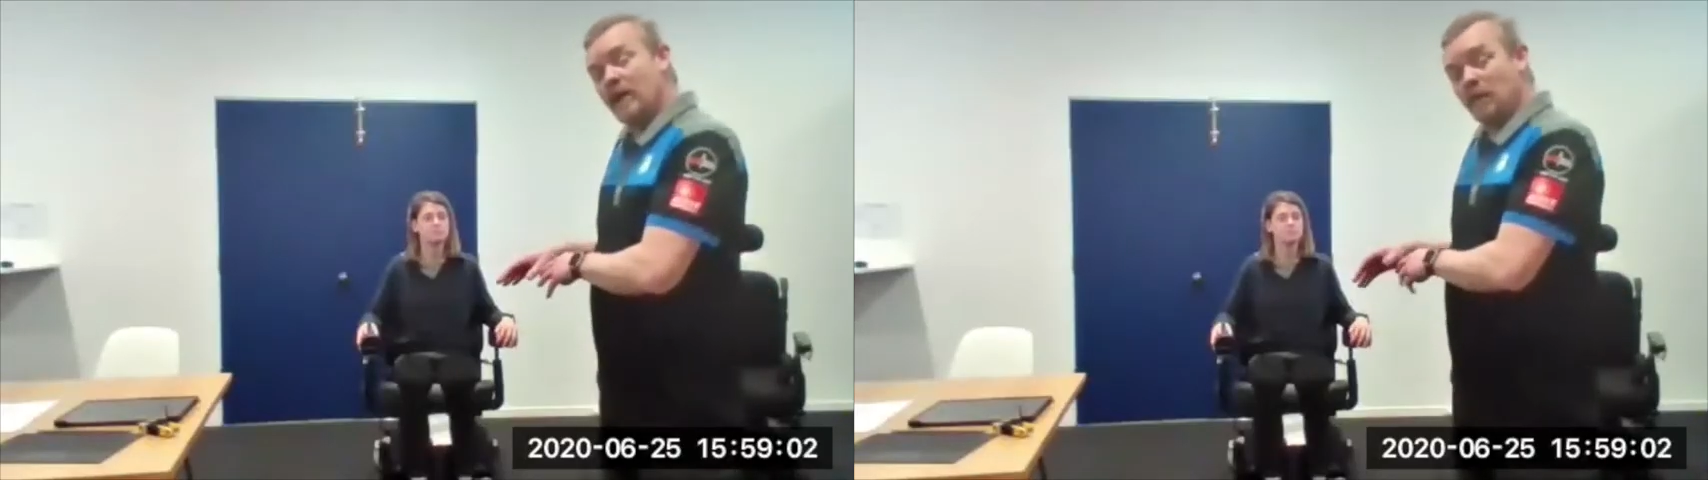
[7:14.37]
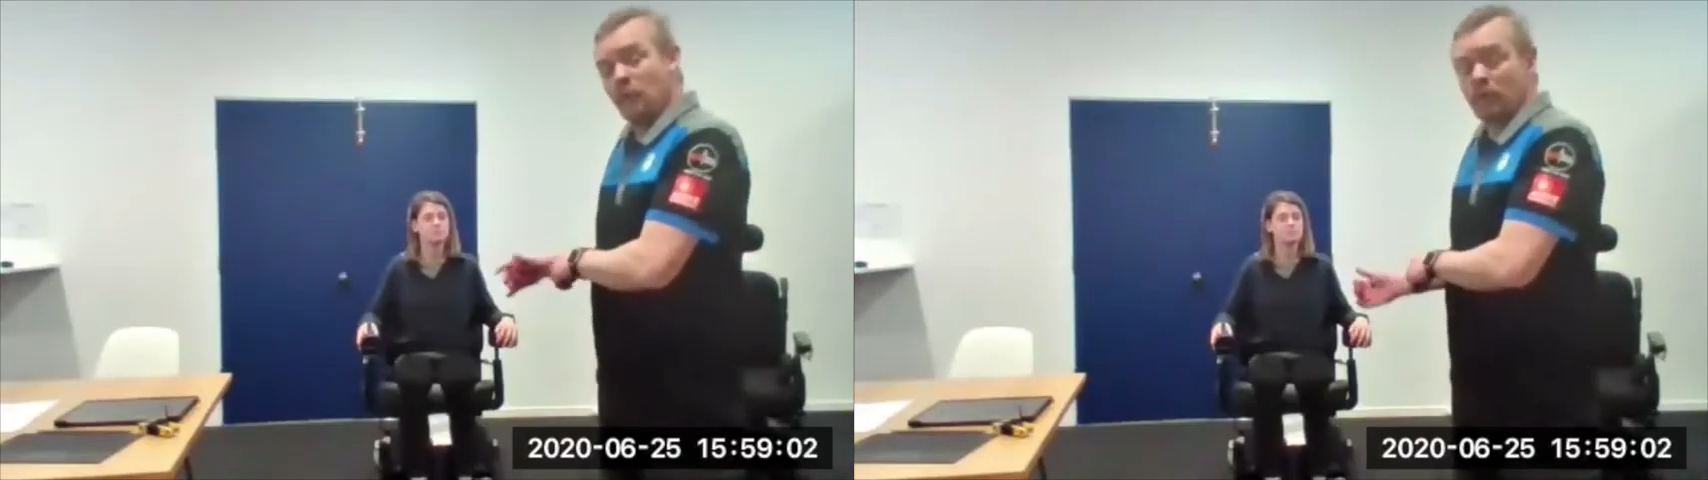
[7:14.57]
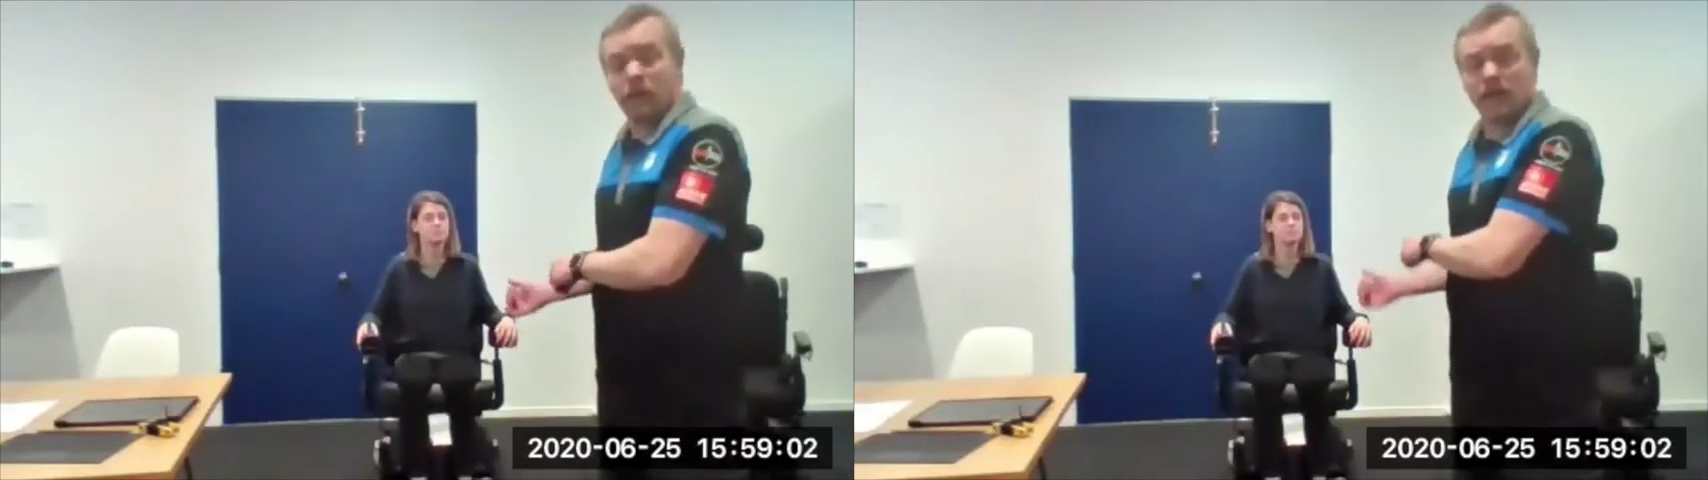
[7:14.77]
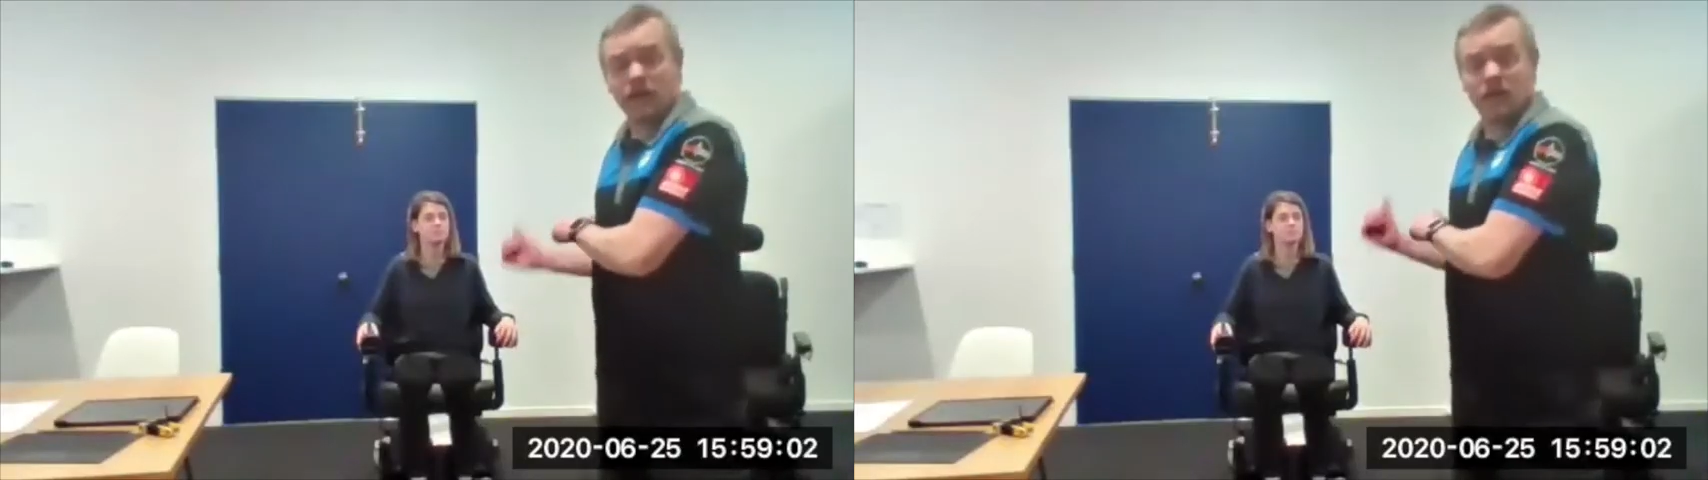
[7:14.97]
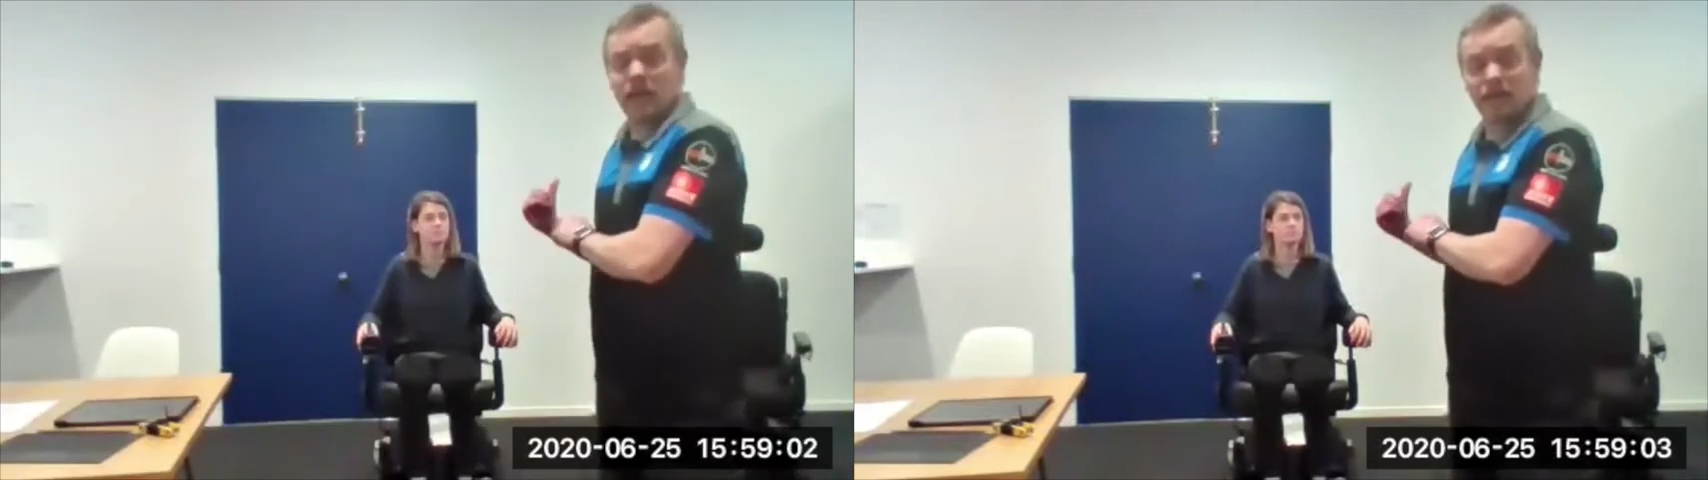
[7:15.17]
I brought another
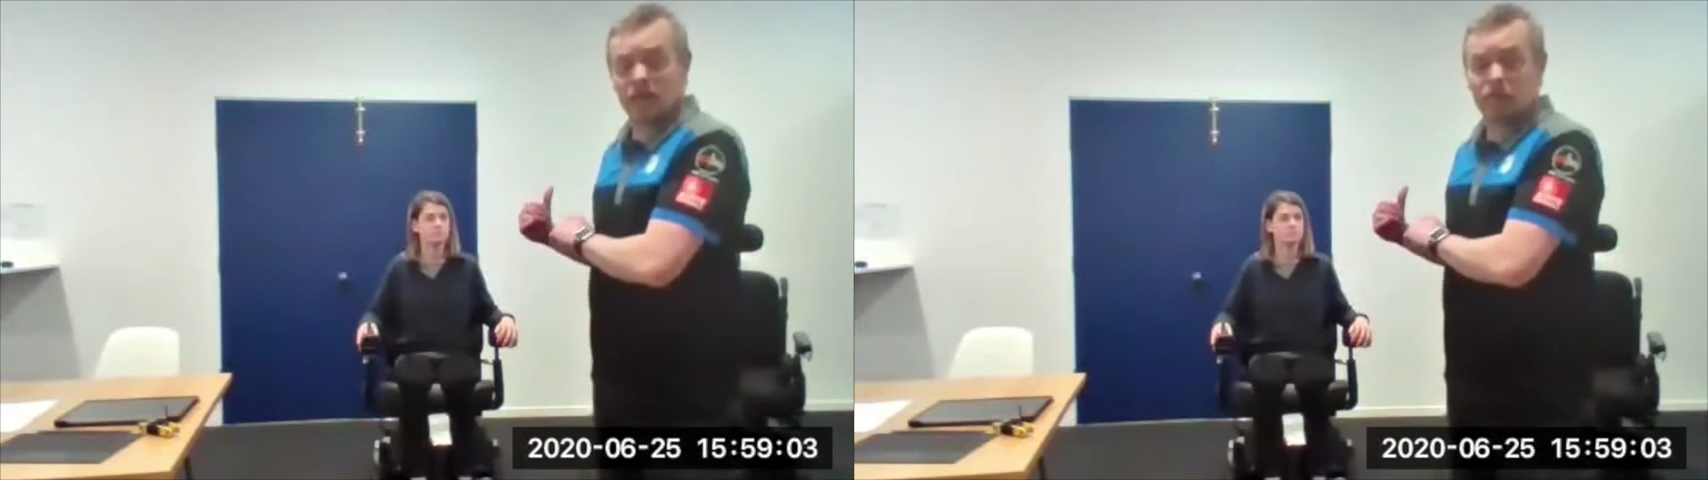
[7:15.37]
chair that